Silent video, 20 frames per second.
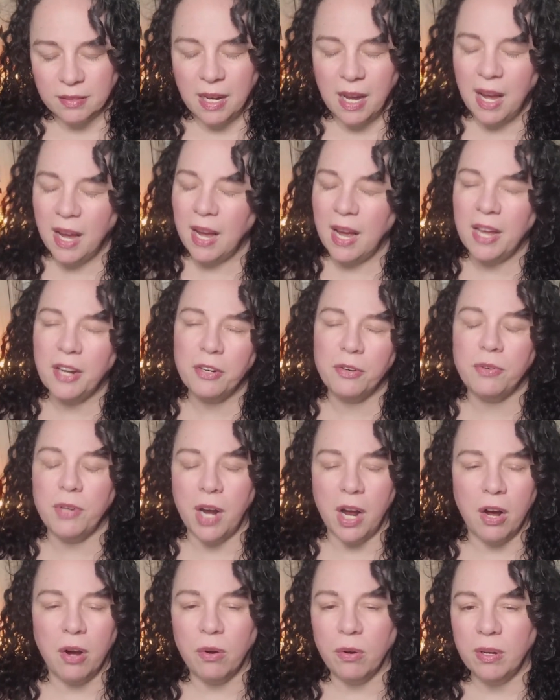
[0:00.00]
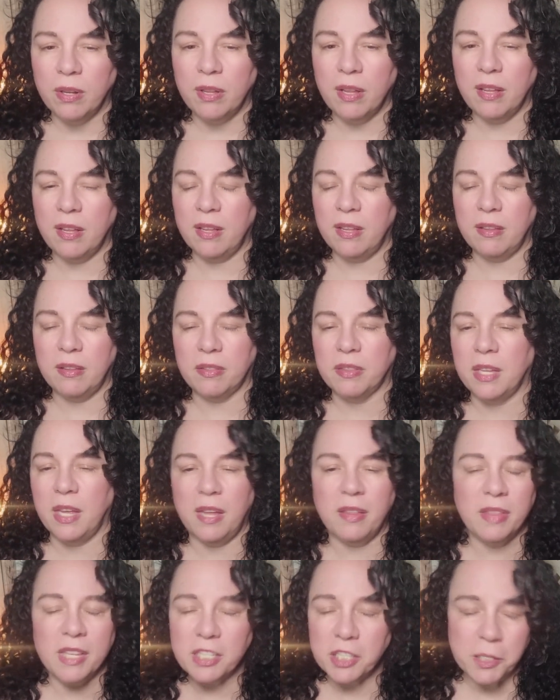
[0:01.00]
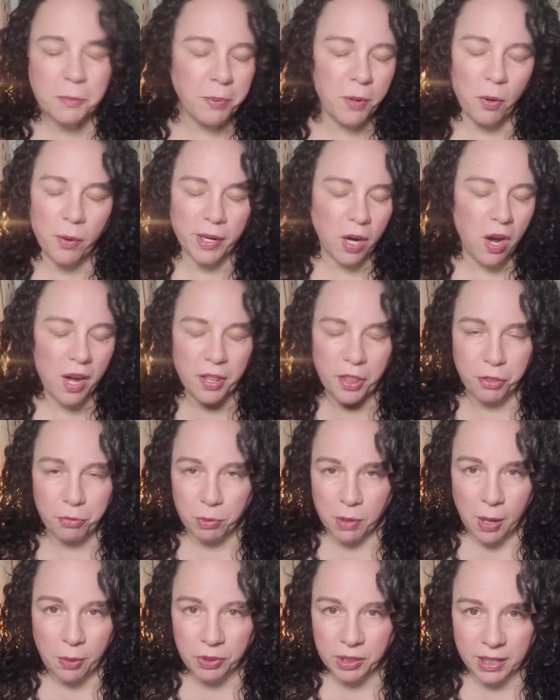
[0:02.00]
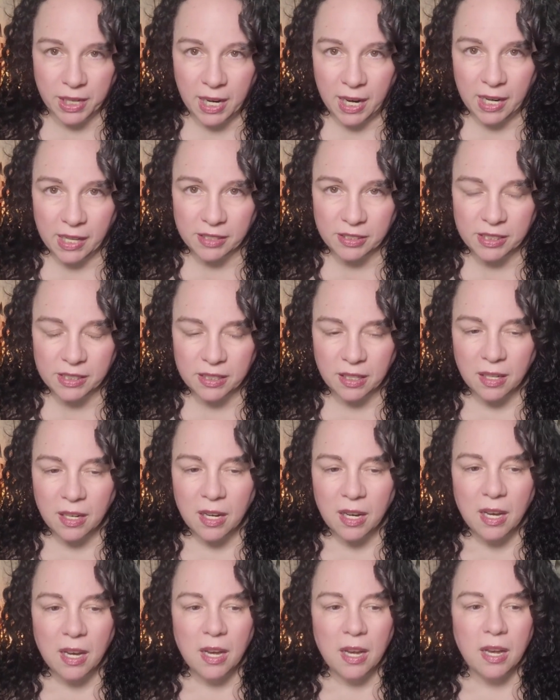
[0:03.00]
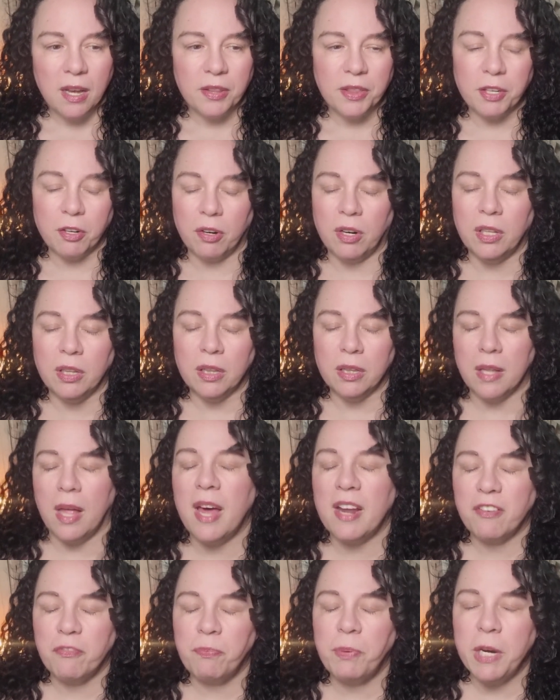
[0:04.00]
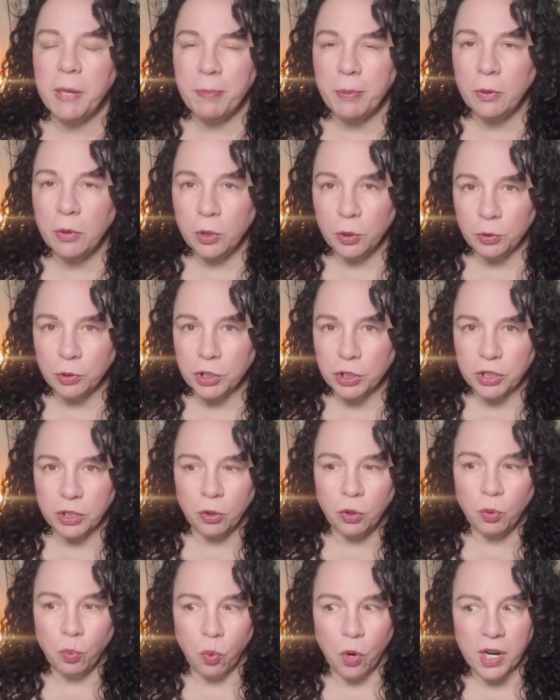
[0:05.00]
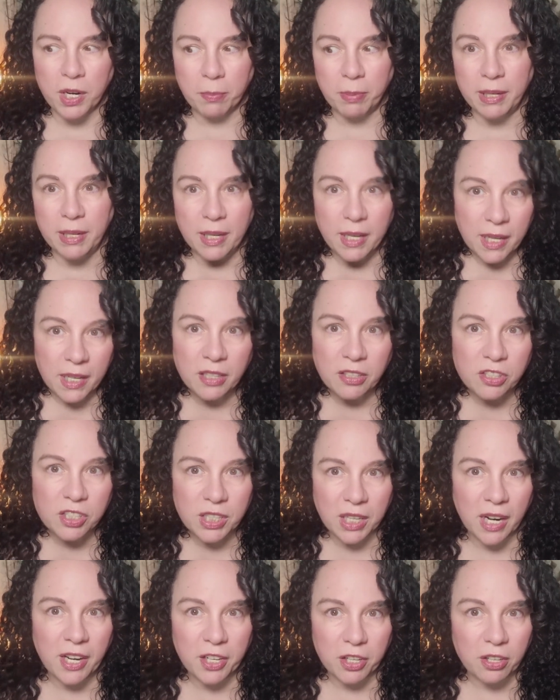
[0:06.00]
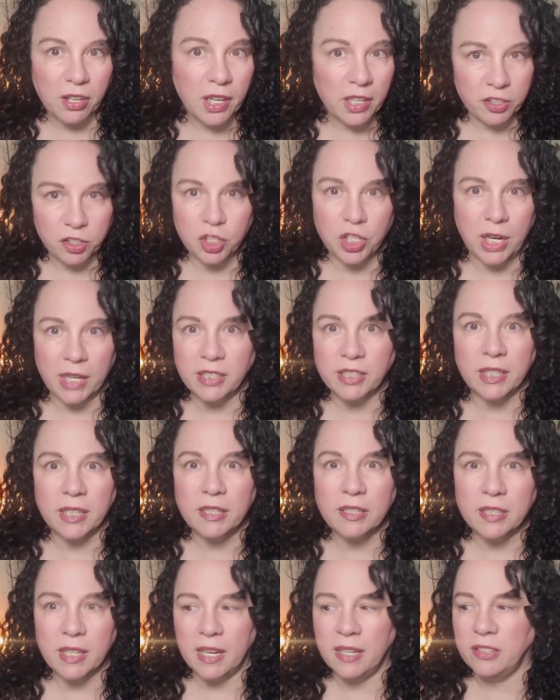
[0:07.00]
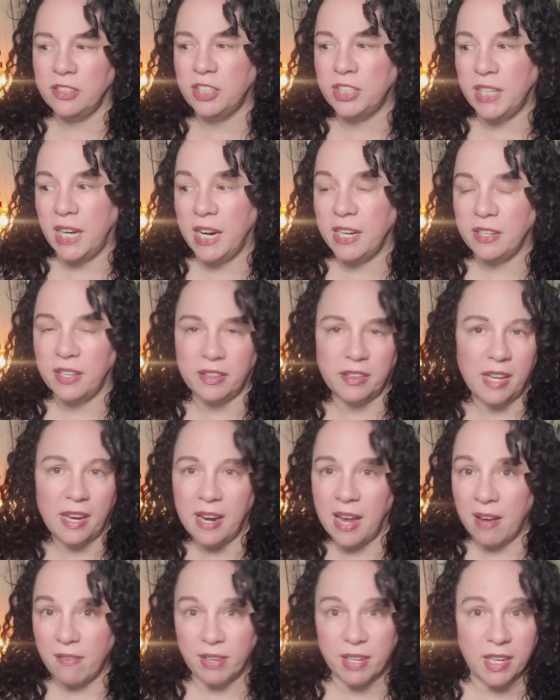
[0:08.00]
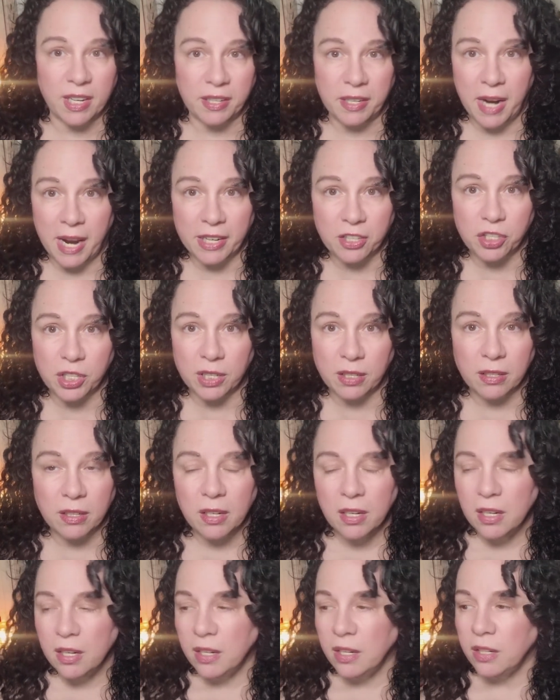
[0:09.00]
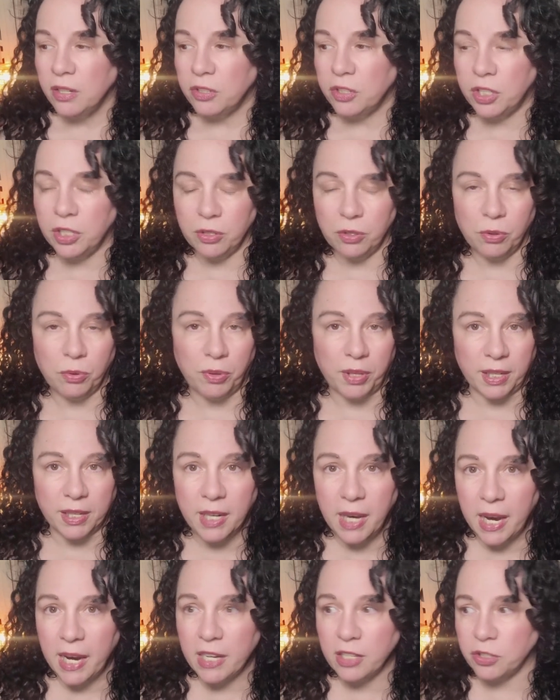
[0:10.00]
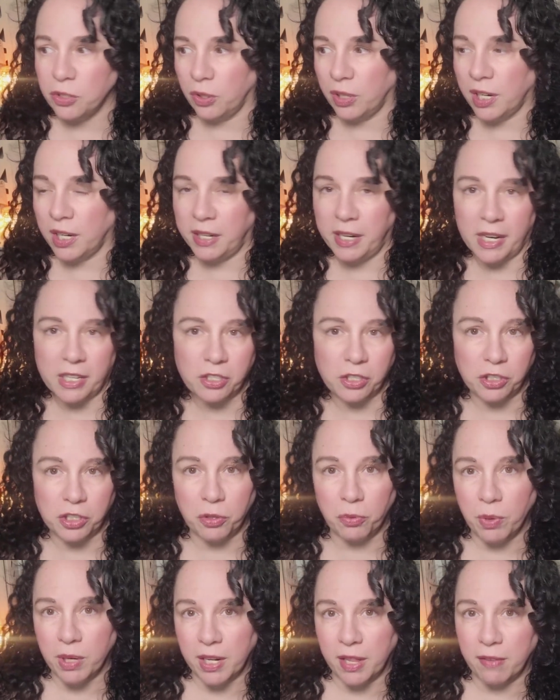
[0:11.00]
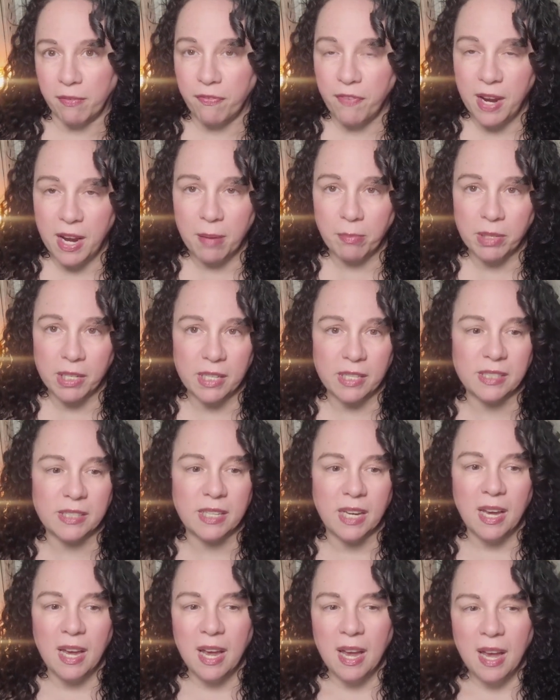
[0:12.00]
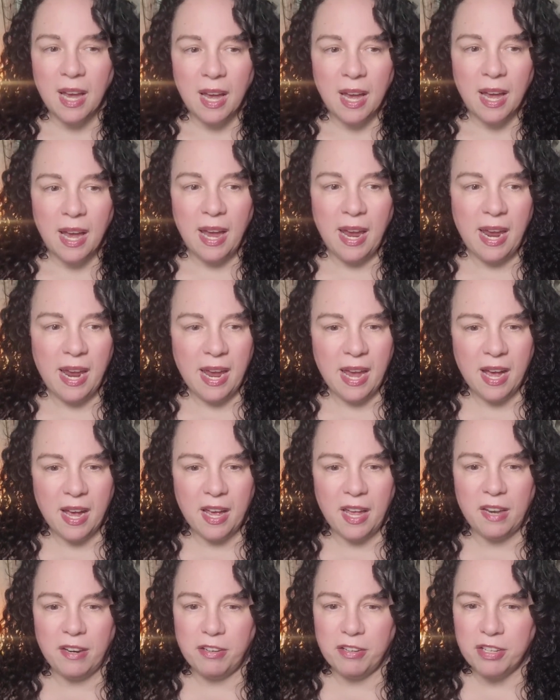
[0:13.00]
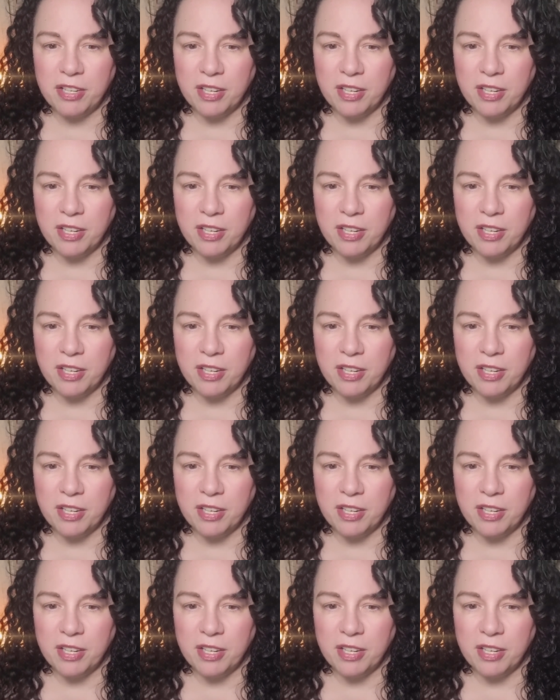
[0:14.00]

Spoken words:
I don't know. And this is going on throughout the case. There are a lot of people who want to be insider adjacent and say that they have a connection to the case or connection to one of the families. And